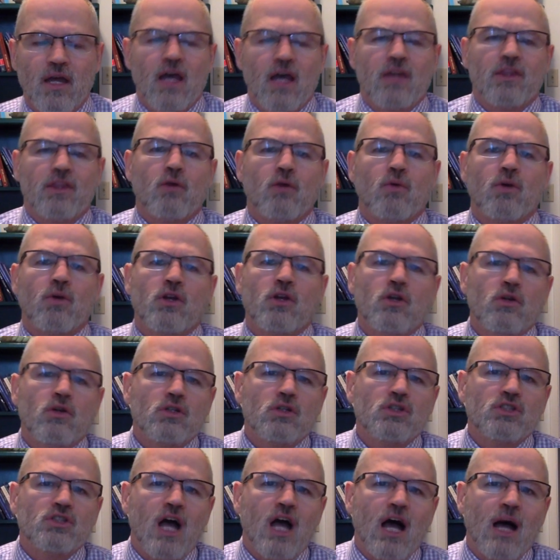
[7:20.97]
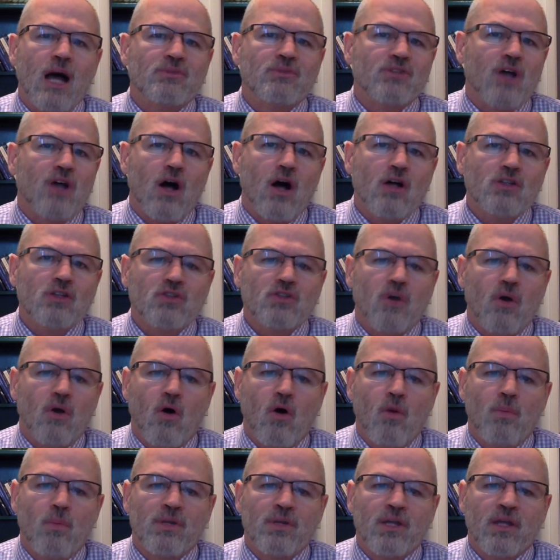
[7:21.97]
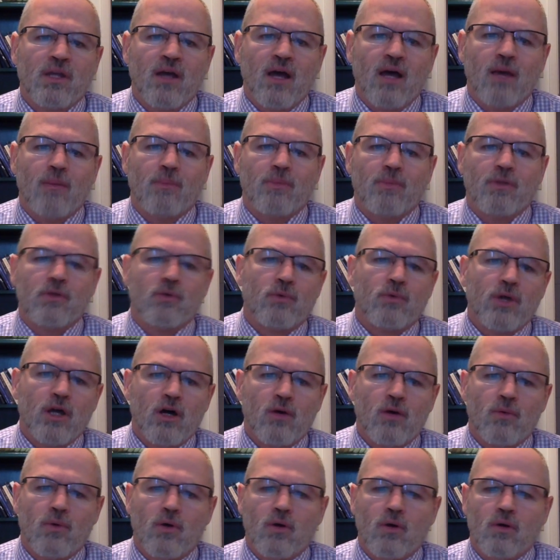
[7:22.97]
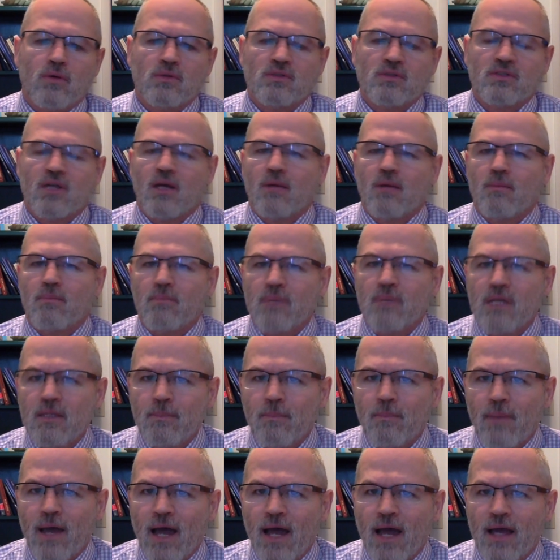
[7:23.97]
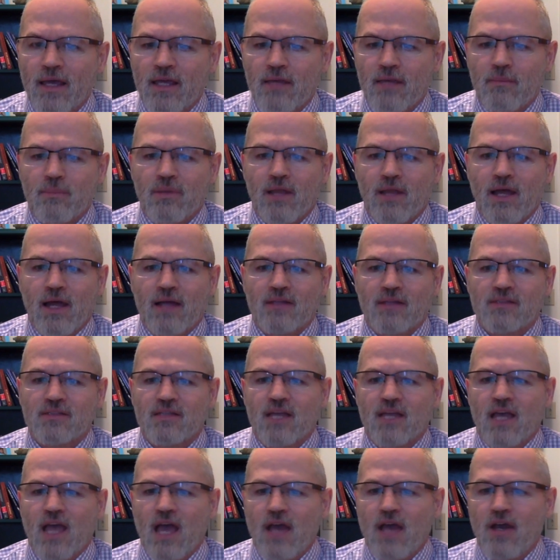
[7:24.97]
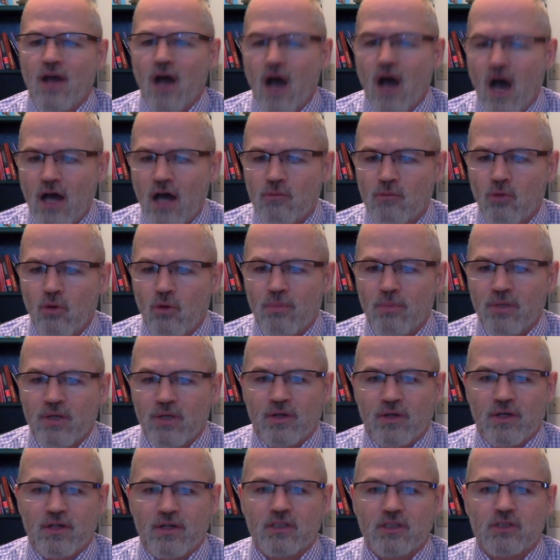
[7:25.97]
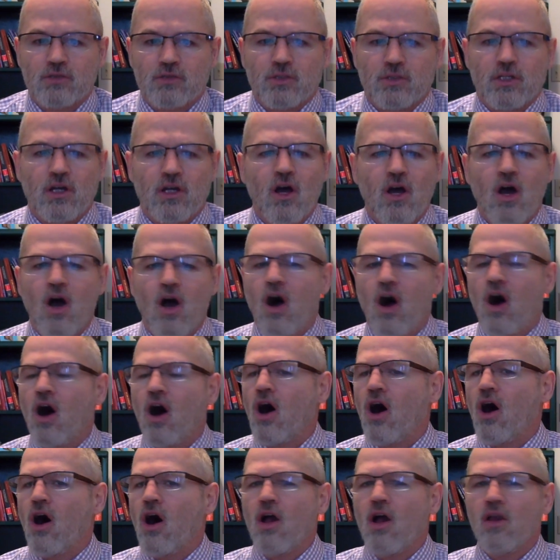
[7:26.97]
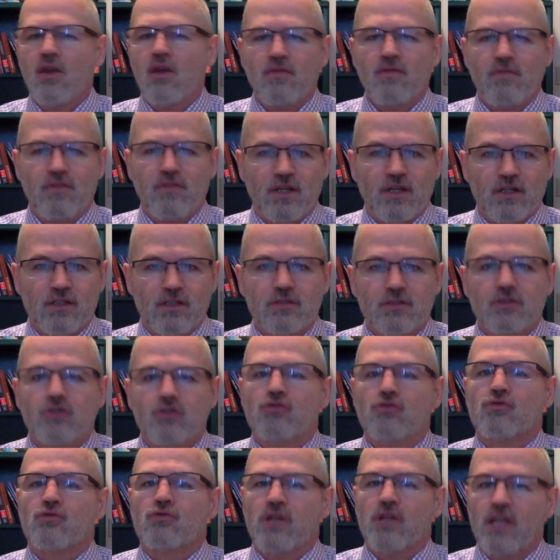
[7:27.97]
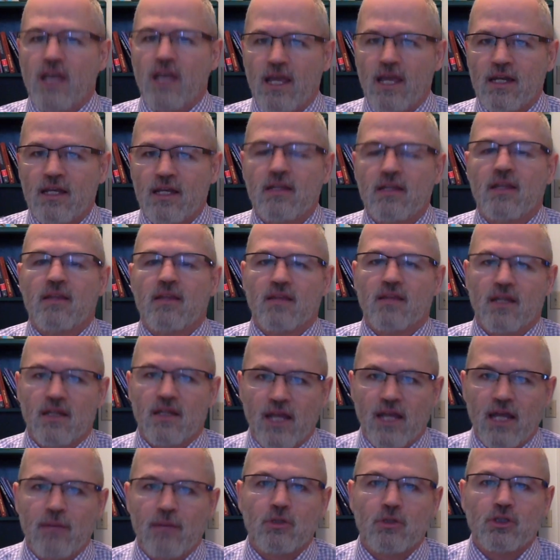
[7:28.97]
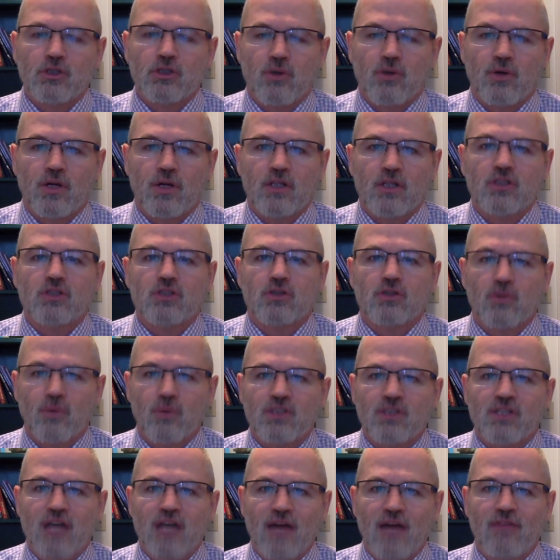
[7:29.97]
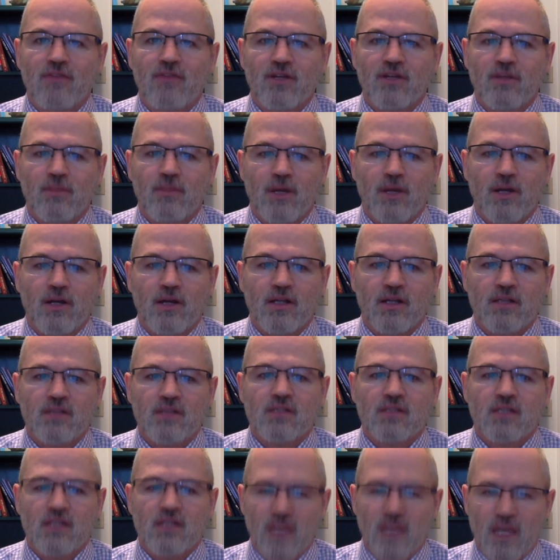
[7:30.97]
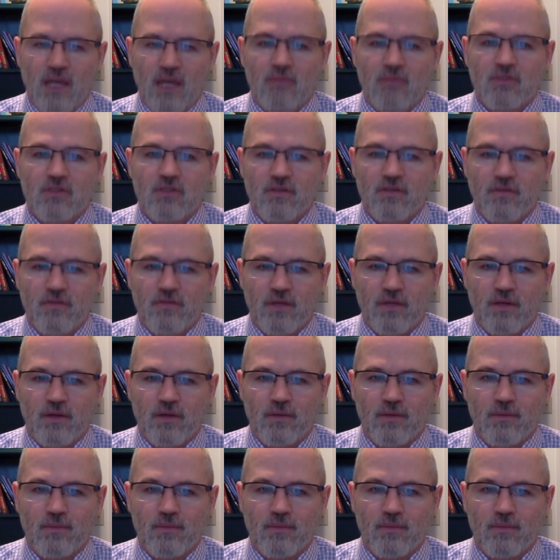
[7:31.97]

There were new jobs also opening up in railroads, meat packing plants, and automobile industry. All of this created the labor shortage to which African Americans came to fill.